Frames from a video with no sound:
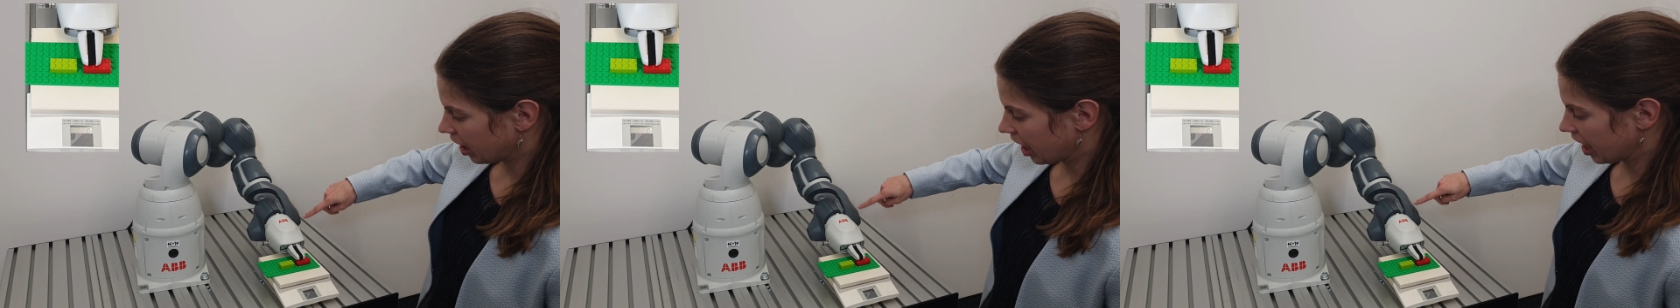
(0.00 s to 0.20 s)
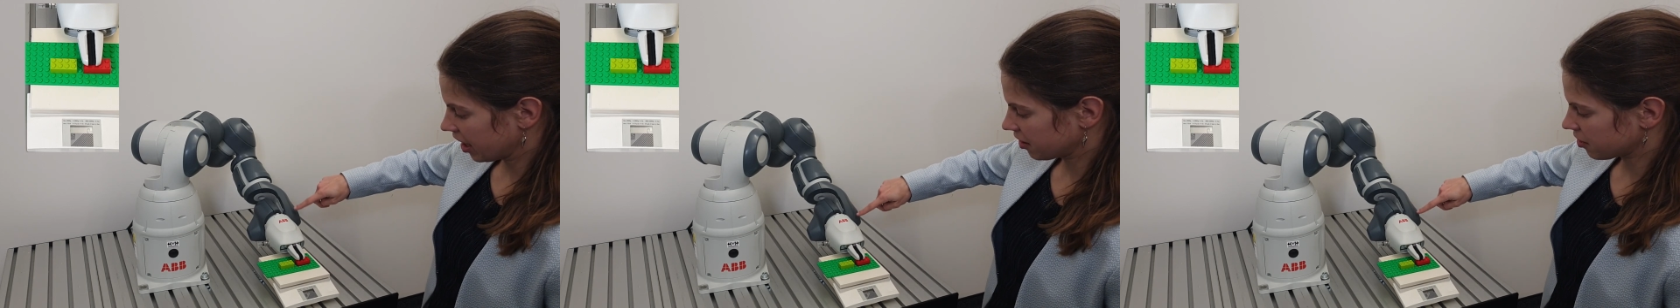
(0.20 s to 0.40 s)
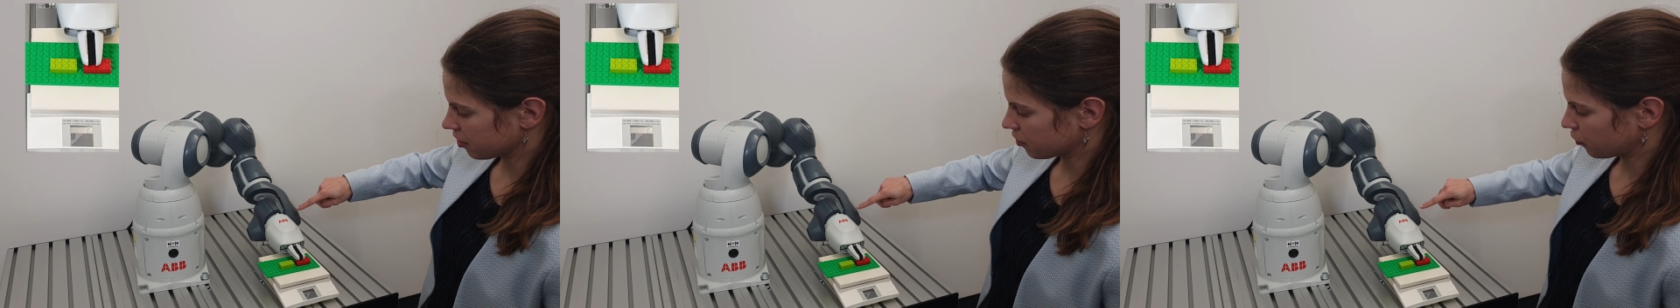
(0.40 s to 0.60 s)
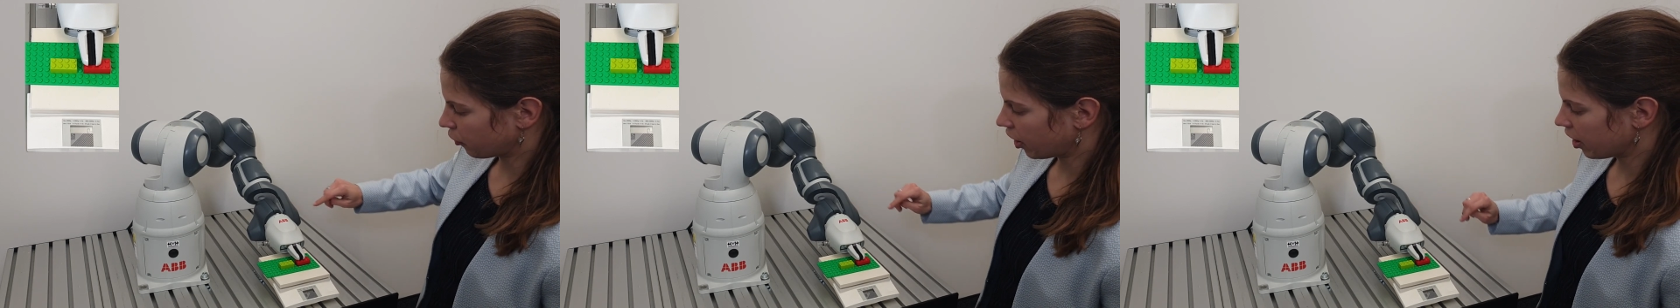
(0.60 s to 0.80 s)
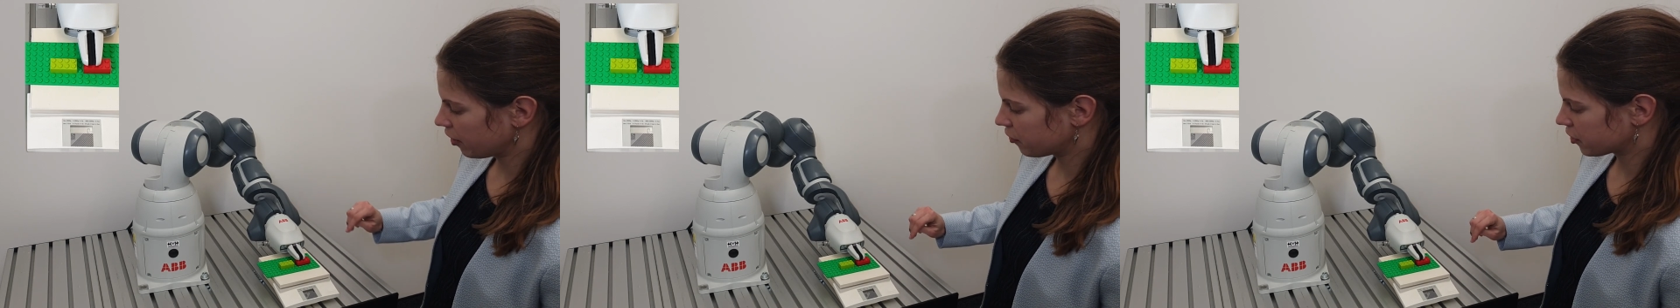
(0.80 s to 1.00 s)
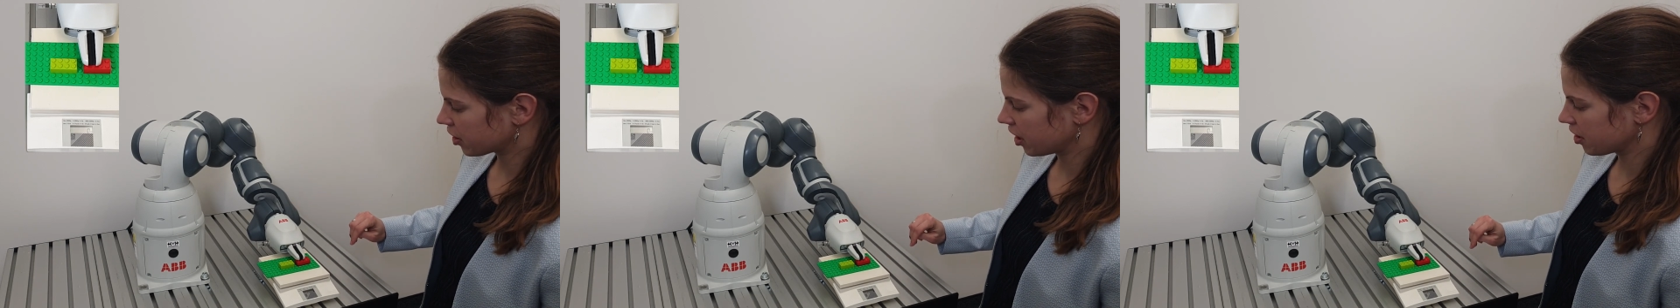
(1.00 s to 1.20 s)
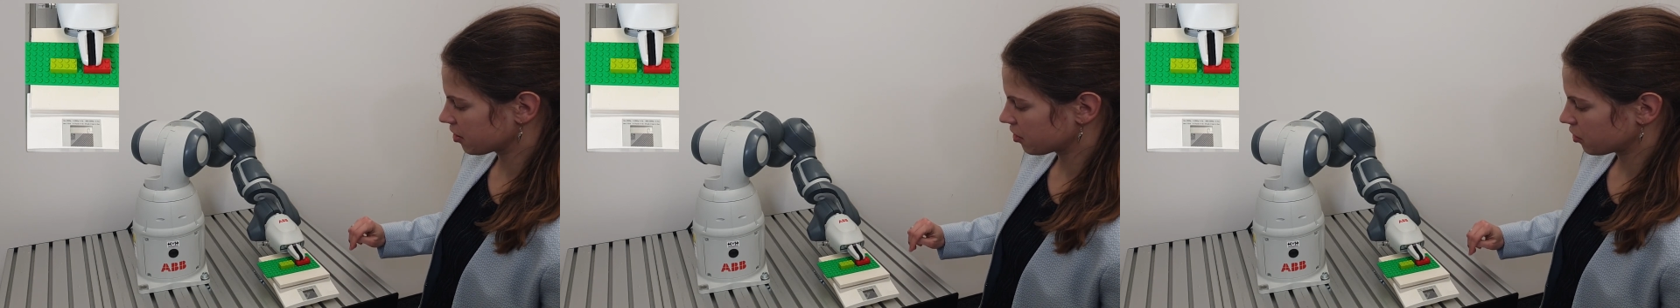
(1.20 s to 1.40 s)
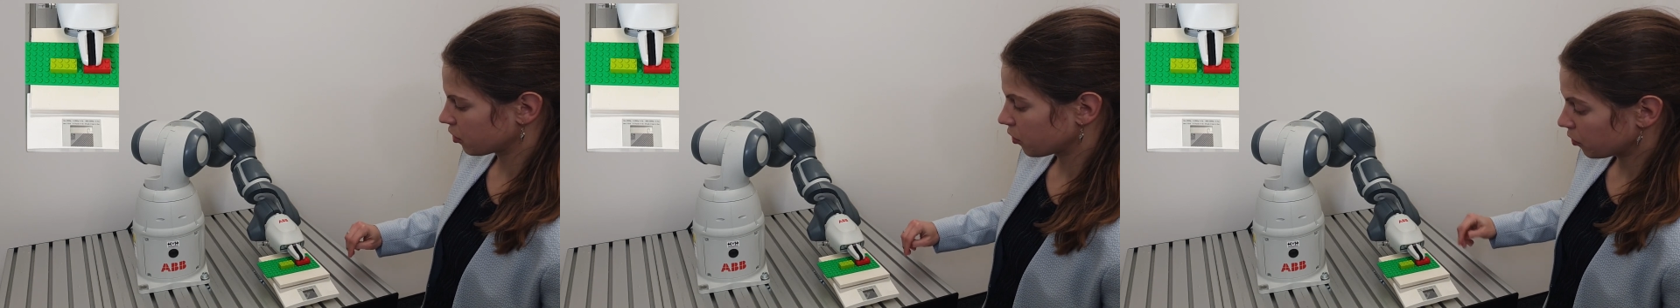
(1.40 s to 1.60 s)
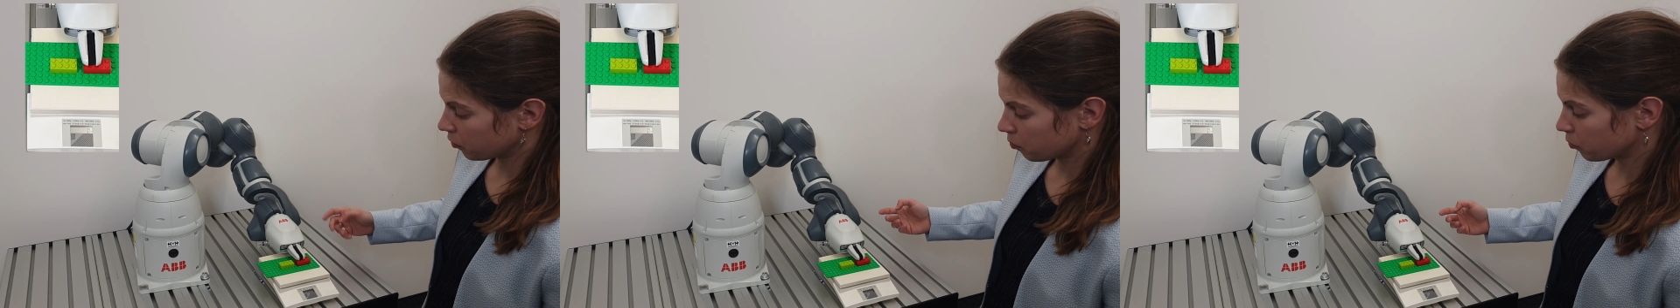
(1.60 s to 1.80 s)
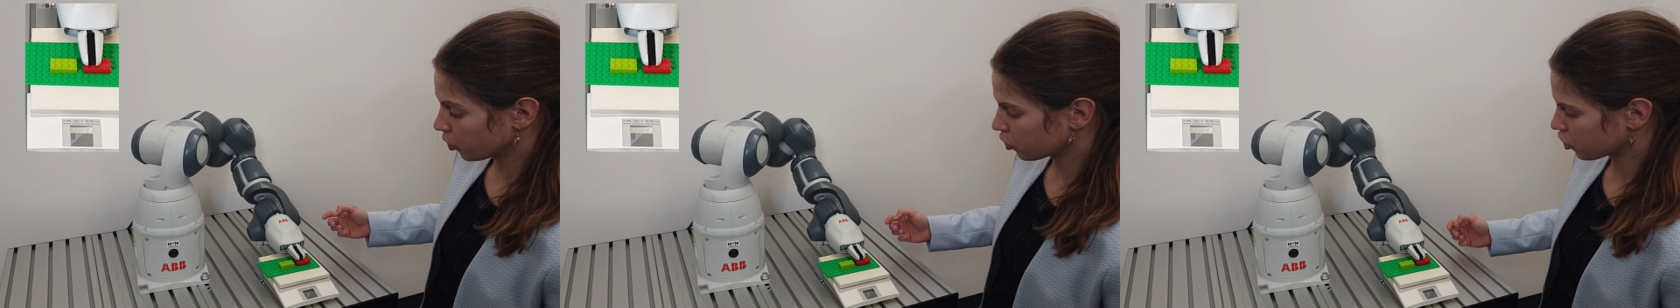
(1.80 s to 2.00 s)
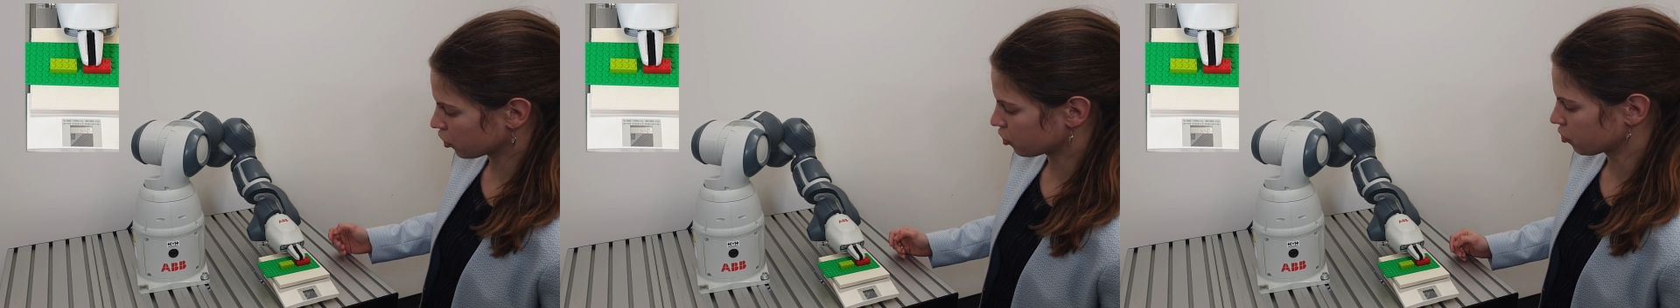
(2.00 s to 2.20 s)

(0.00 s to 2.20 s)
Axis 5 says motion